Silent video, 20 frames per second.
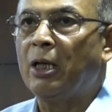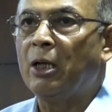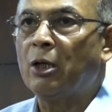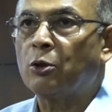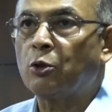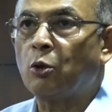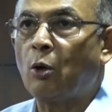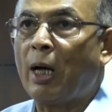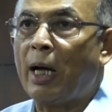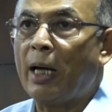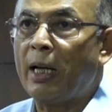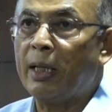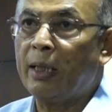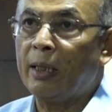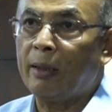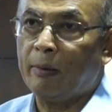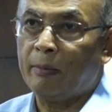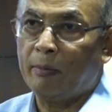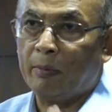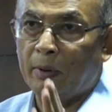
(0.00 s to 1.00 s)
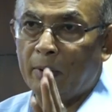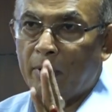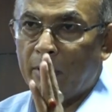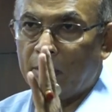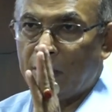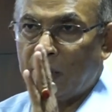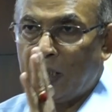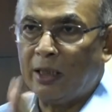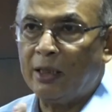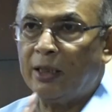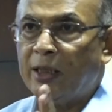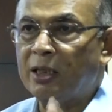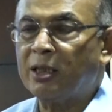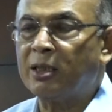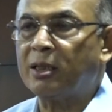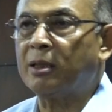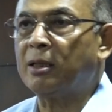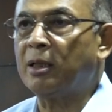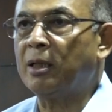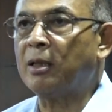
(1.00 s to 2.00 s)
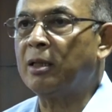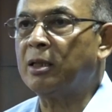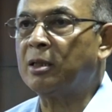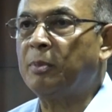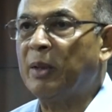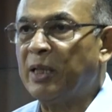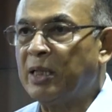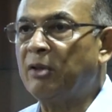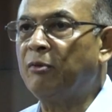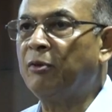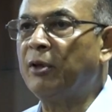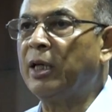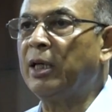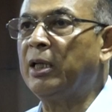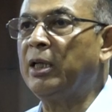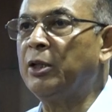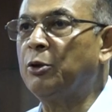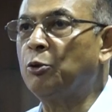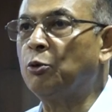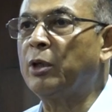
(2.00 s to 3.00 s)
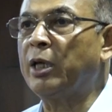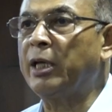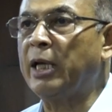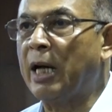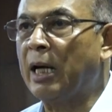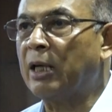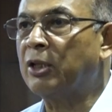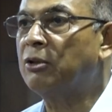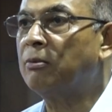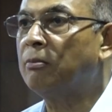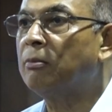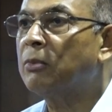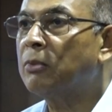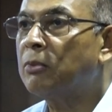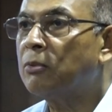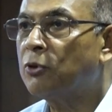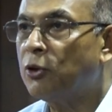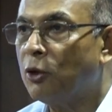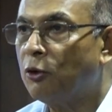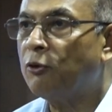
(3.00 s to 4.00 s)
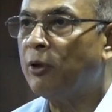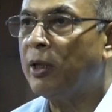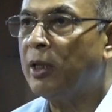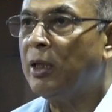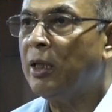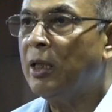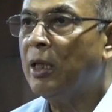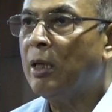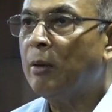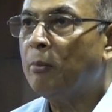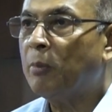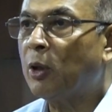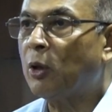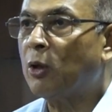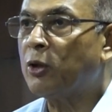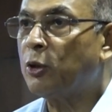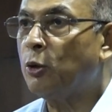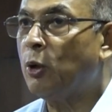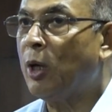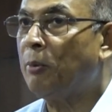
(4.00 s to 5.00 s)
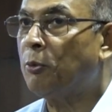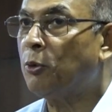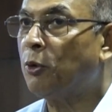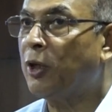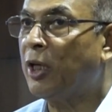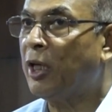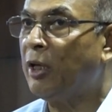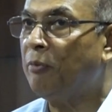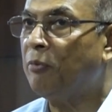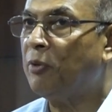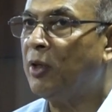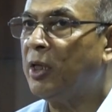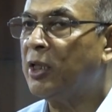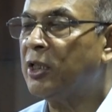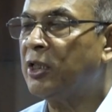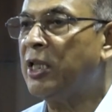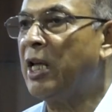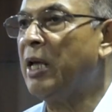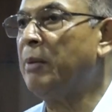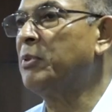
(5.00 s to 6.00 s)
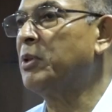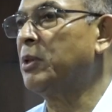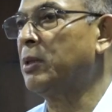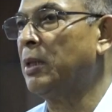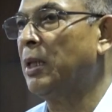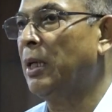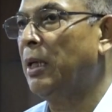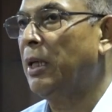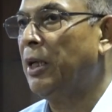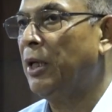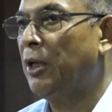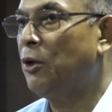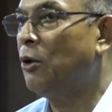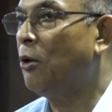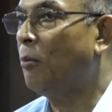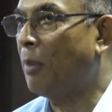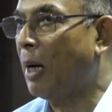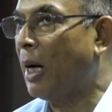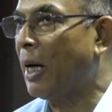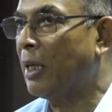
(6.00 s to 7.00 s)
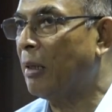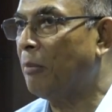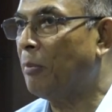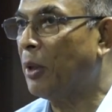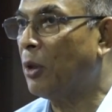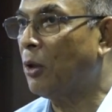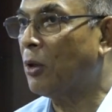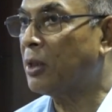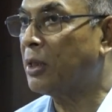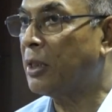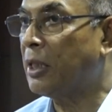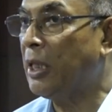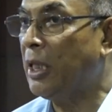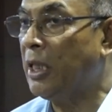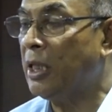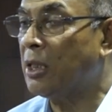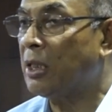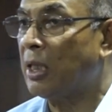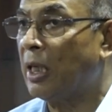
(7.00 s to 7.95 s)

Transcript: So I tell this specifically to the young children, because you have to keep these names in your mind, because these